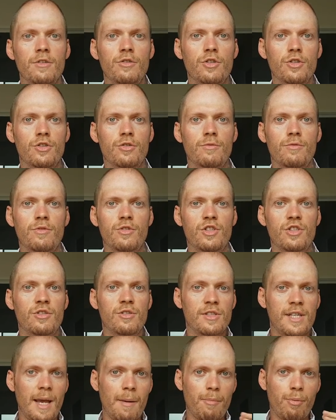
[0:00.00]
just
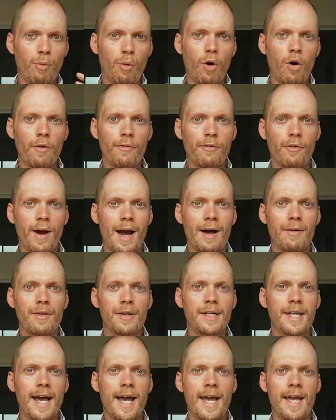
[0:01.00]
sip water throughout the
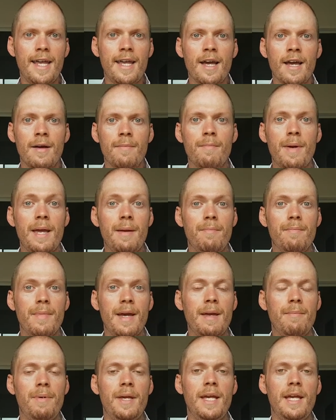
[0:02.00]
day,
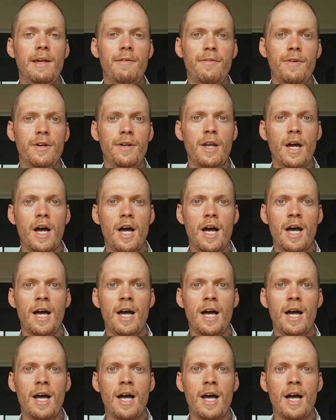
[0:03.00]
maybe even